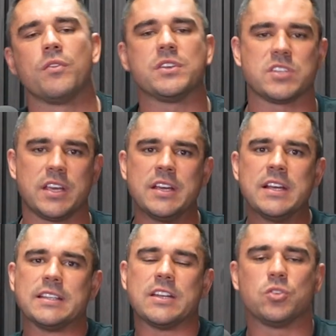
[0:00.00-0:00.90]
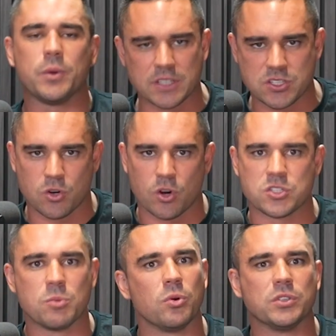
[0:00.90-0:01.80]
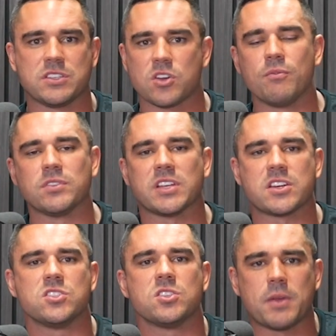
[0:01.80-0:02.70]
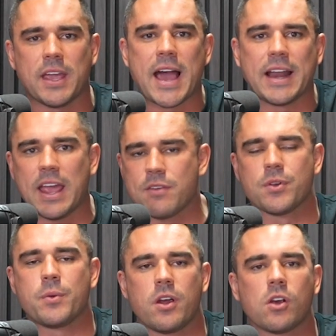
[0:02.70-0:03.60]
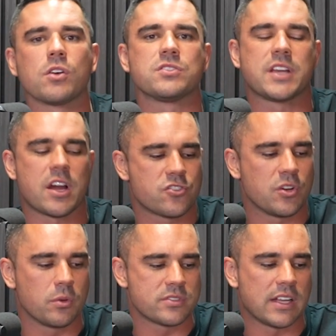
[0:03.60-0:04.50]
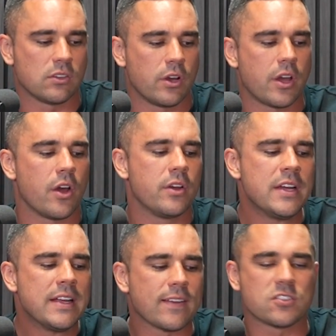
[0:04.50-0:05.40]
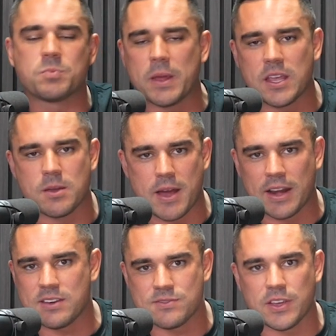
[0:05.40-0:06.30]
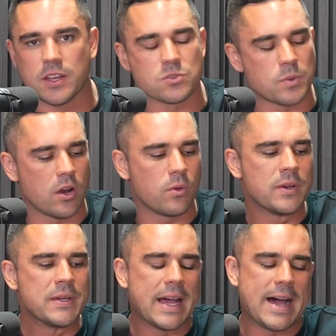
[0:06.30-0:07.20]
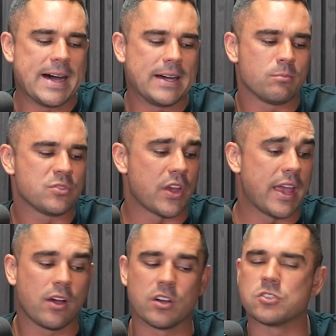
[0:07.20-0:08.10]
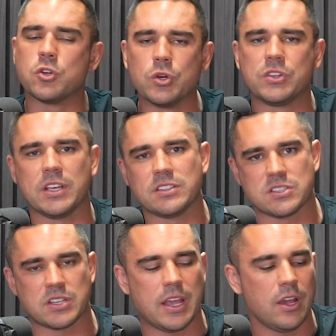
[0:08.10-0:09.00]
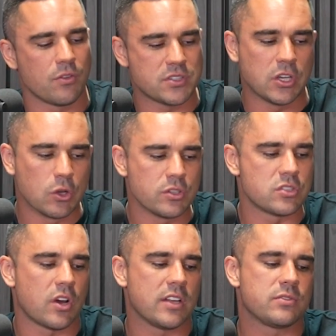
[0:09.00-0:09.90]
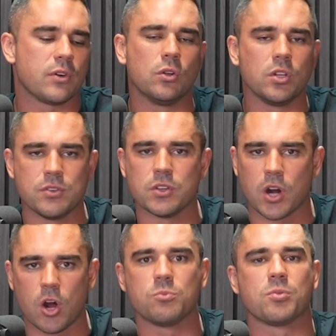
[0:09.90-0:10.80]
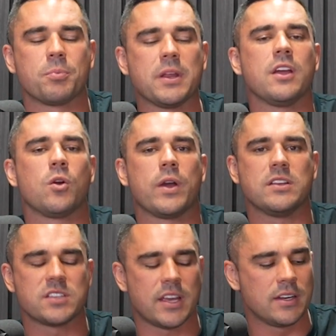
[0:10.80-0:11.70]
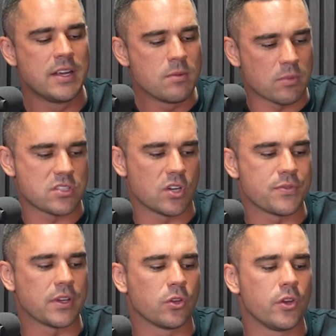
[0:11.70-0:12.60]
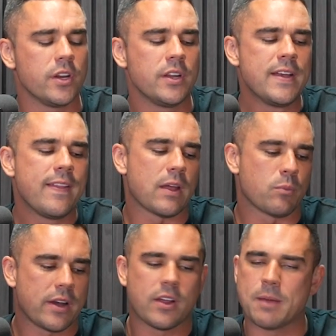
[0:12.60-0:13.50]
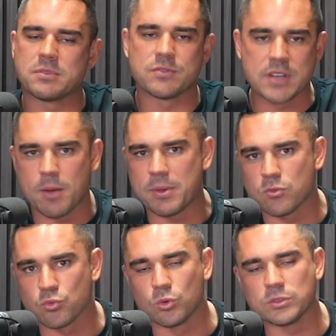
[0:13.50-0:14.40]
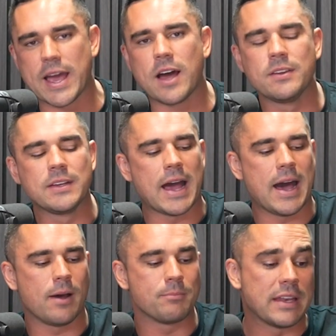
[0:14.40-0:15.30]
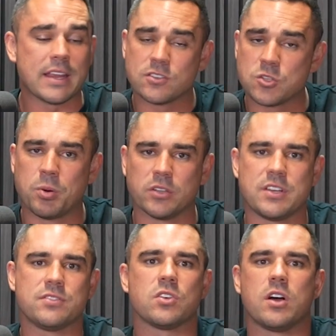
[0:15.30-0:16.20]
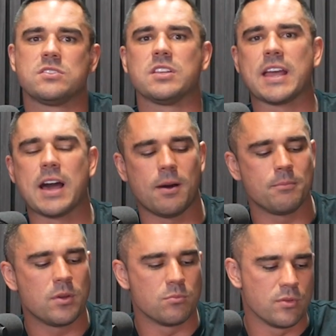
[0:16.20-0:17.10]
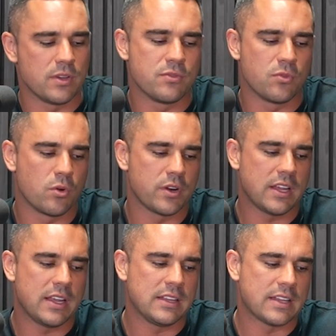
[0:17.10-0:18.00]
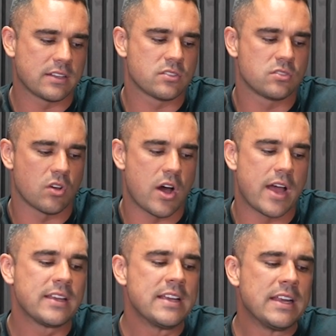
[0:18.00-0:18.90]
Obviously, they're doing this across the board. These conversations are being had everywhere across the country. It wasn't that long ago. They were speaking about it in Vic as well. So yeah, guys, good thing to see. Obviously, good signs for all of you that own property in Queensland, myself included, that rent caps have now been ruled out. And yeah, just positive signs to come moving forward in that side.